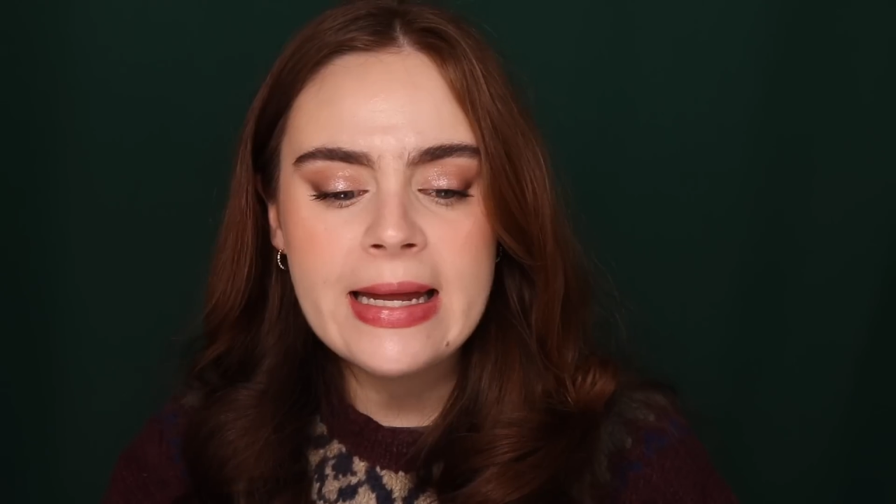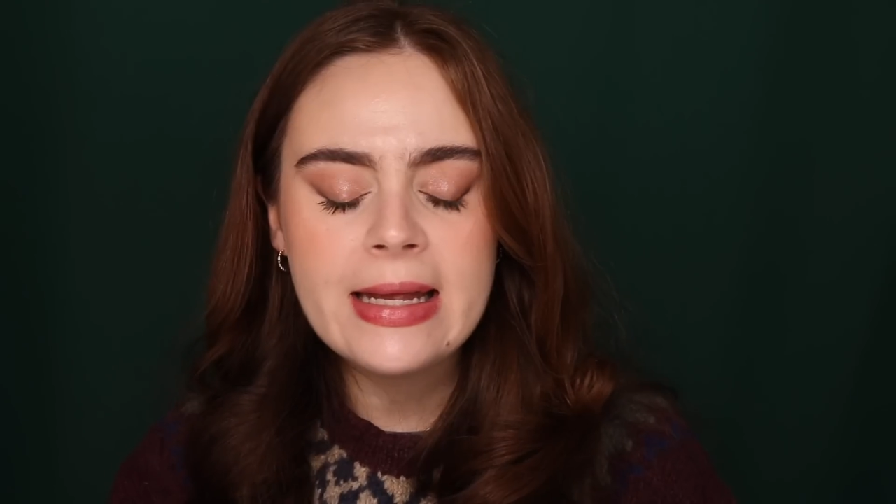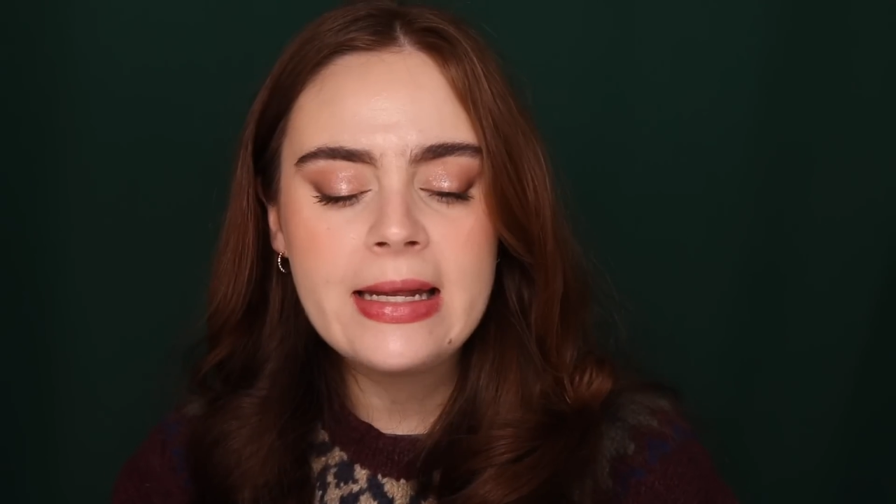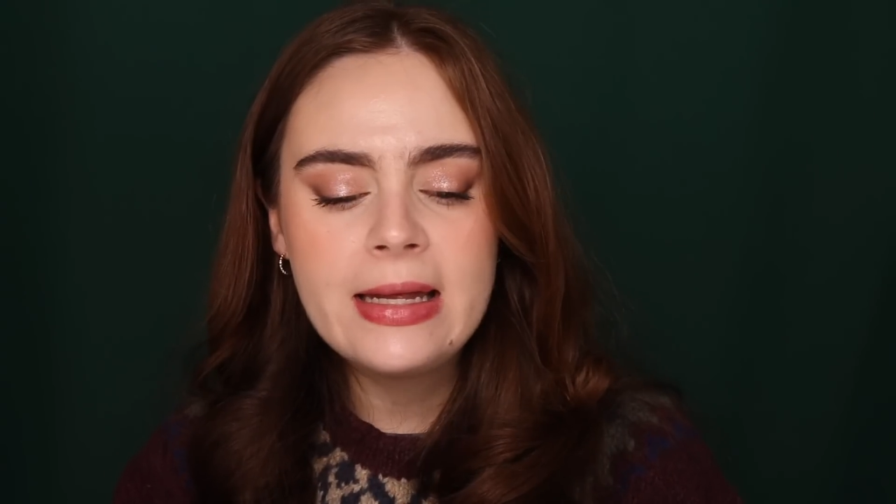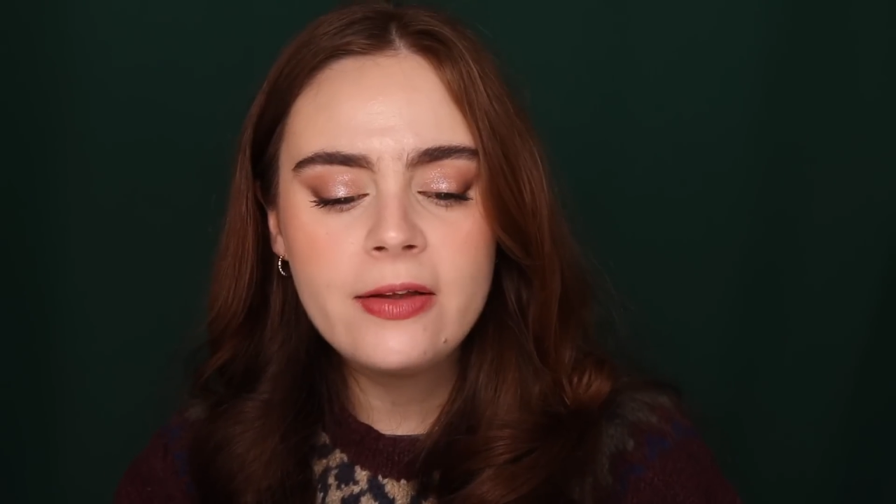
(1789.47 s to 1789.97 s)

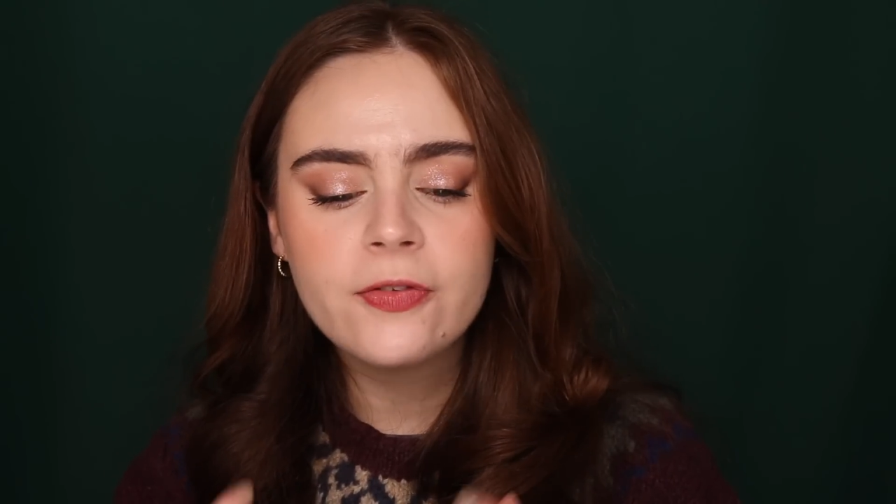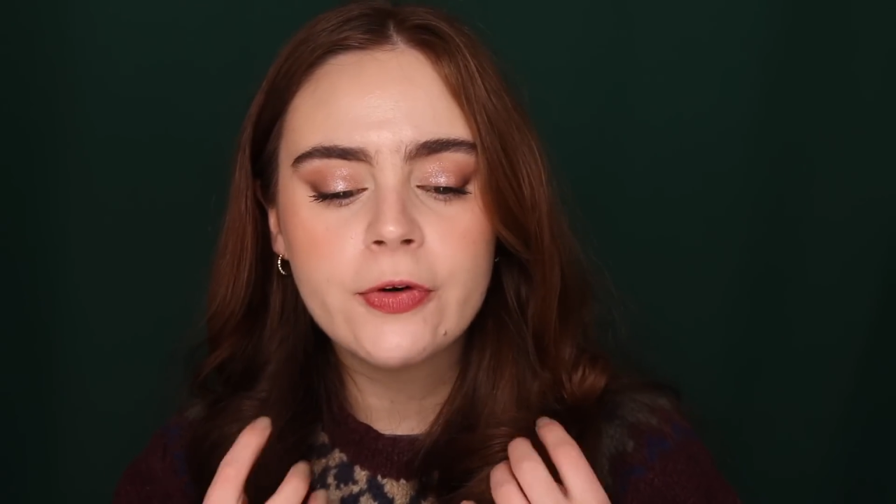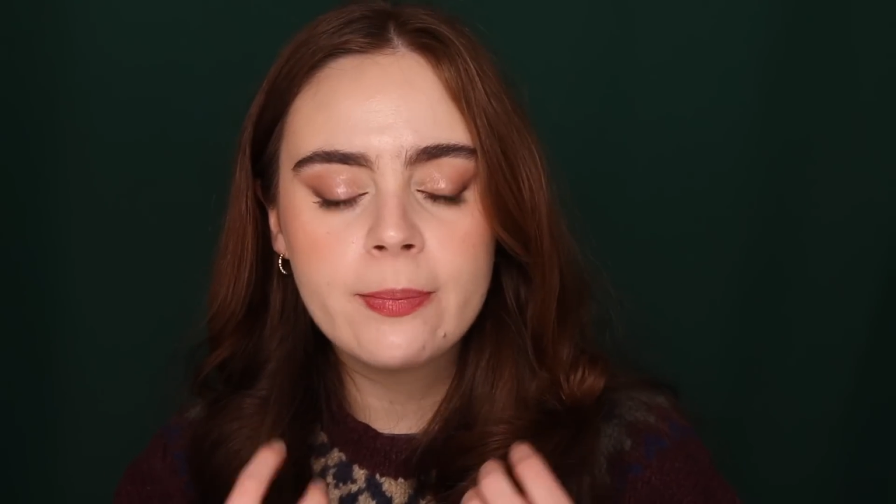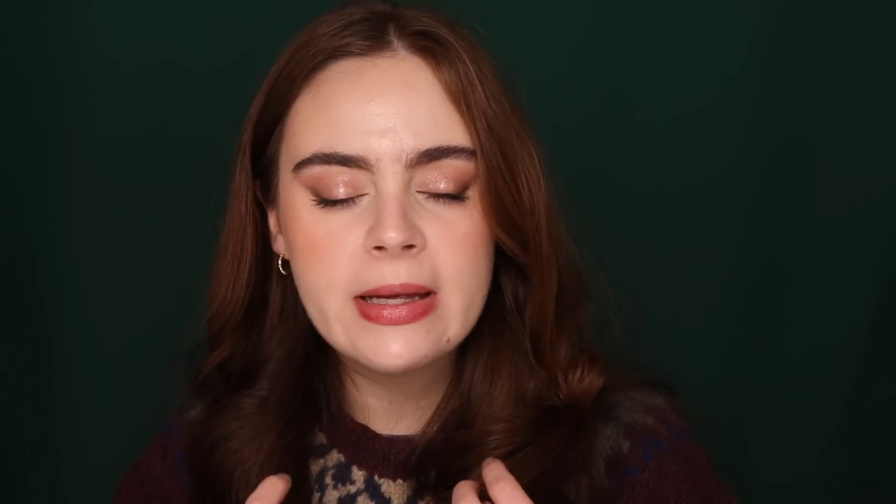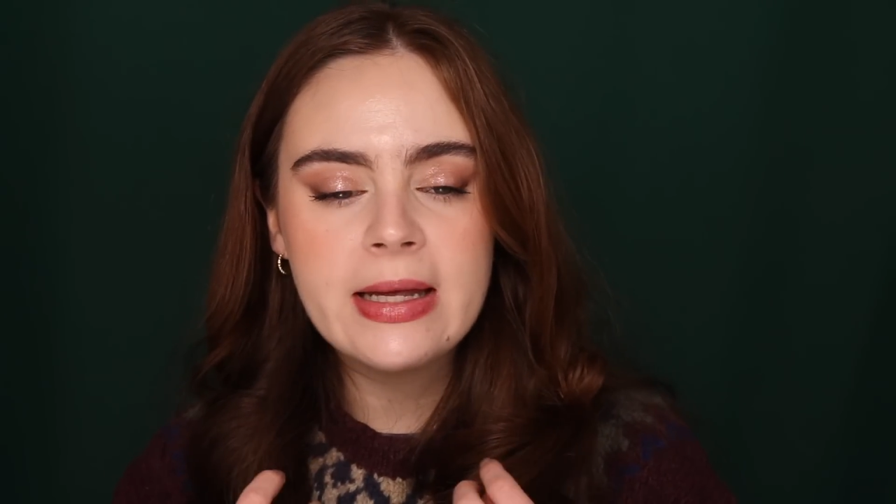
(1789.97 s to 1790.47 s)
It is,
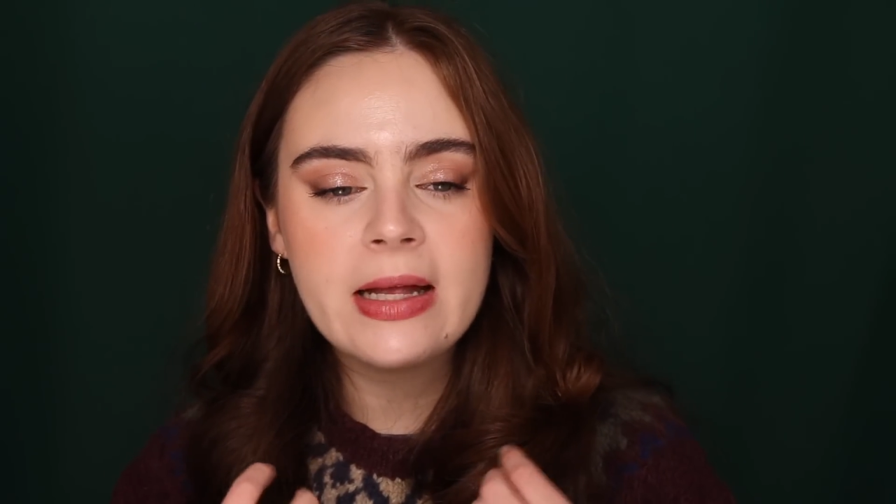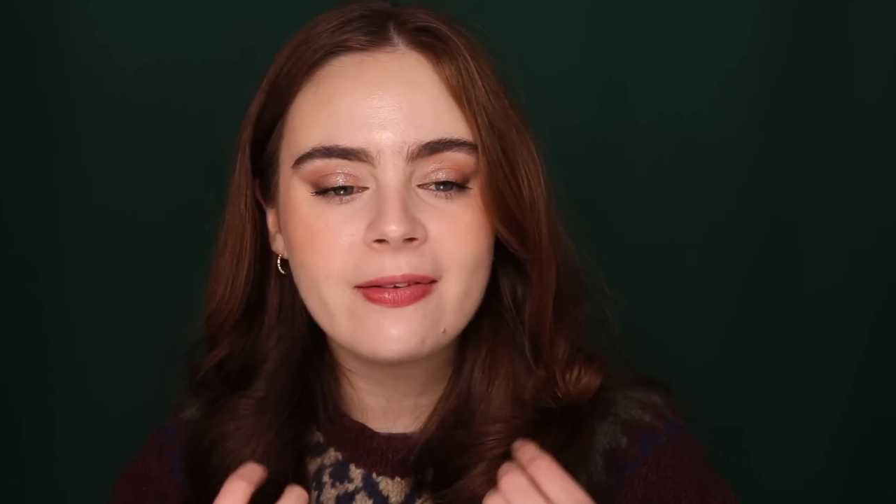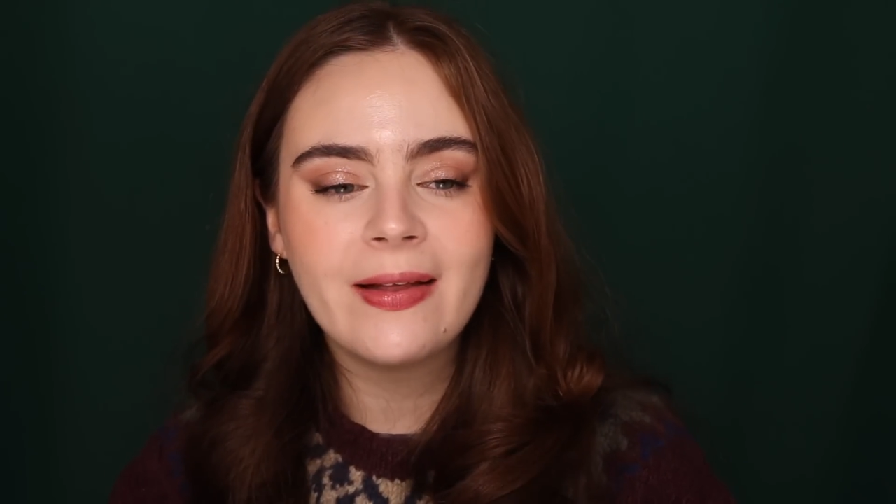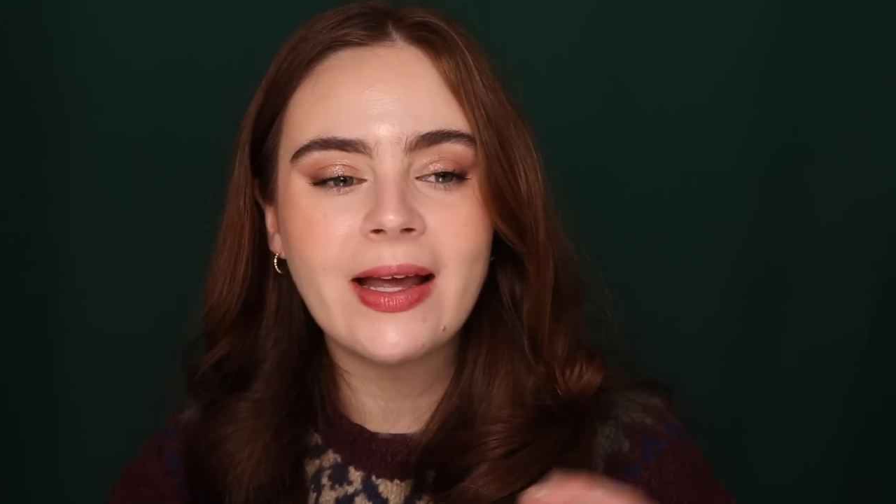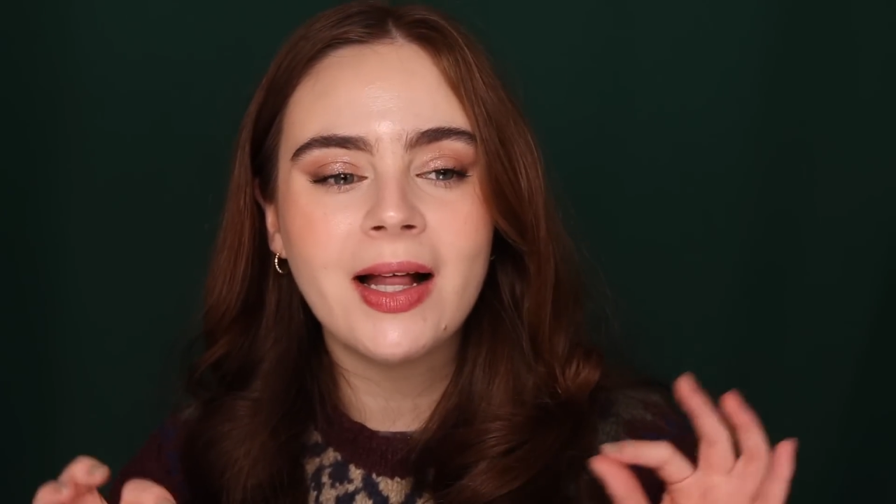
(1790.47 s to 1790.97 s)
for me,
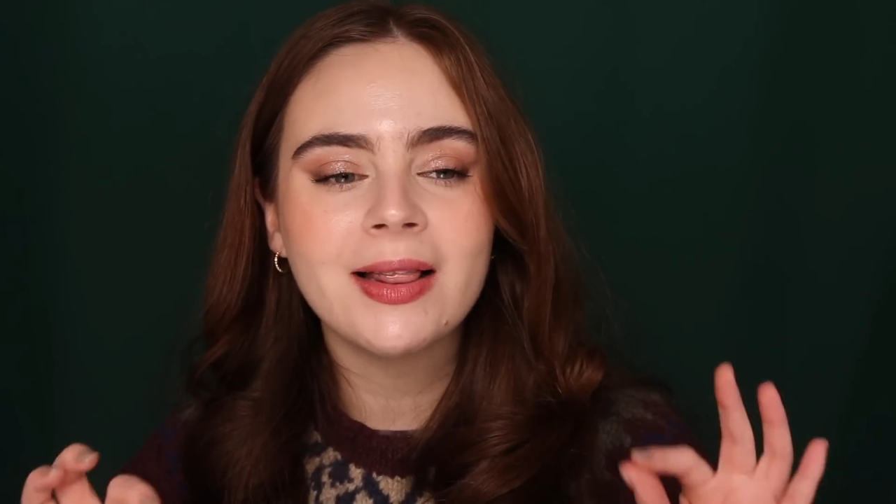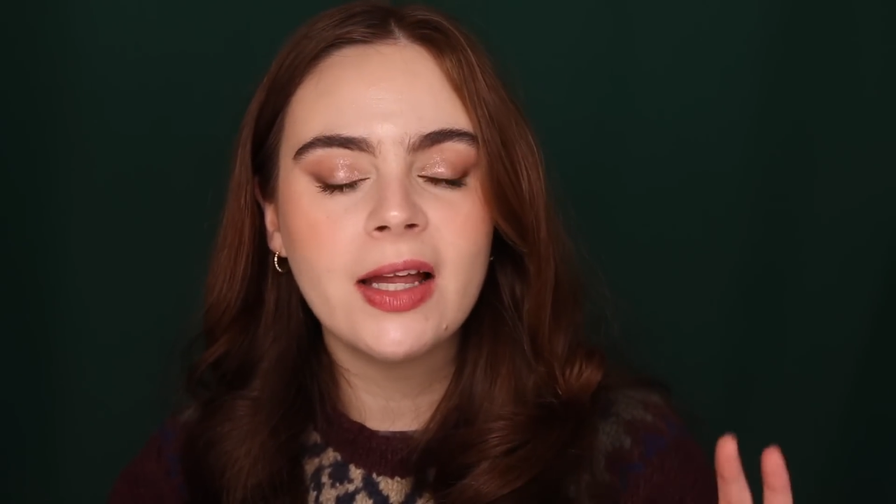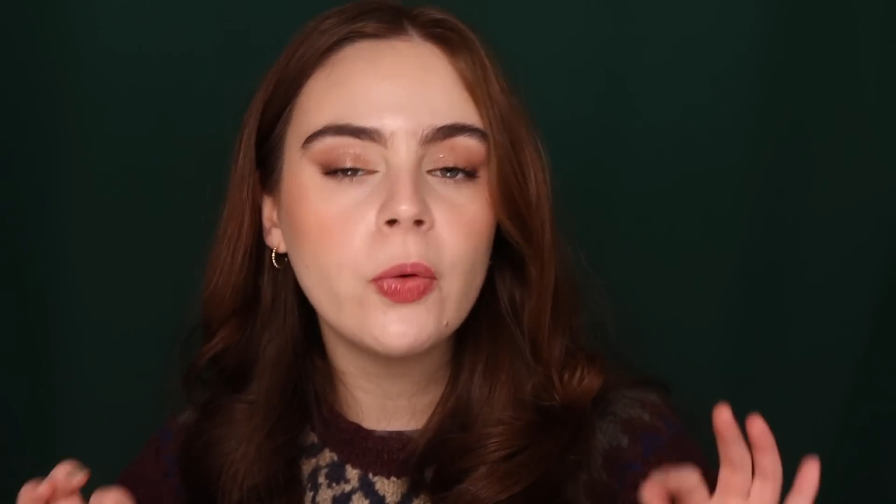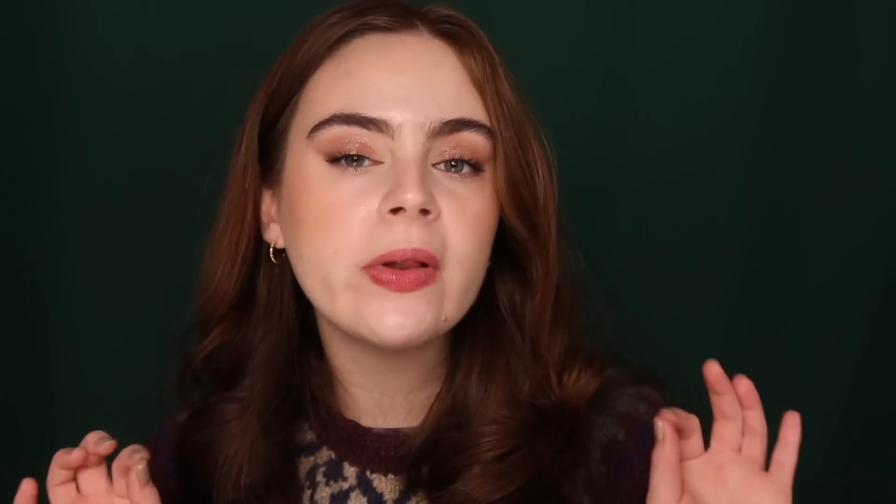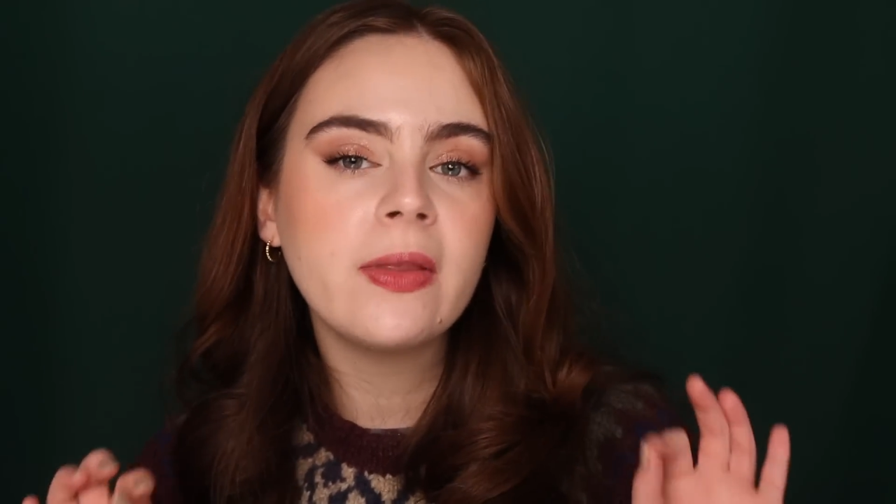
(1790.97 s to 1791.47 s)
it's like a
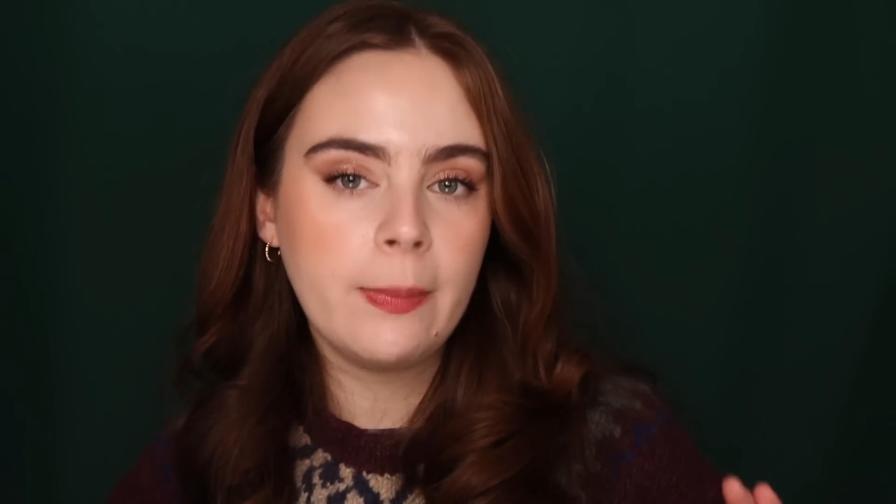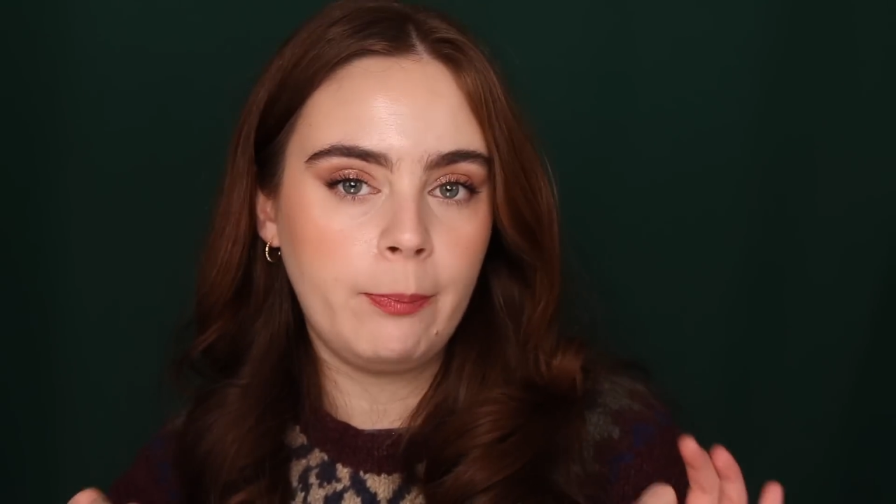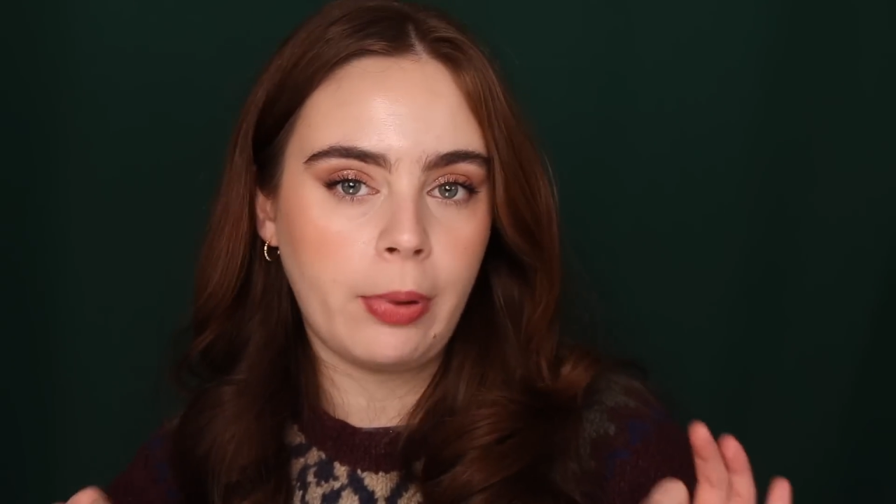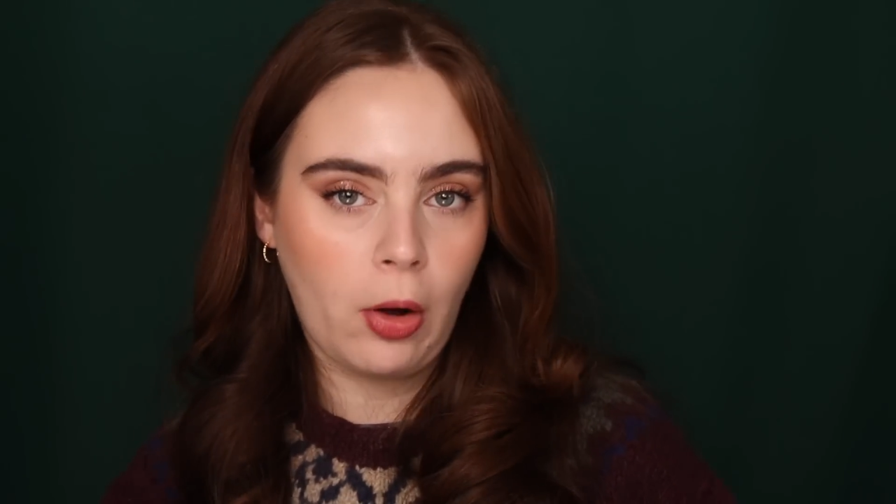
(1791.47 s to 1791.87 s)
liquid lip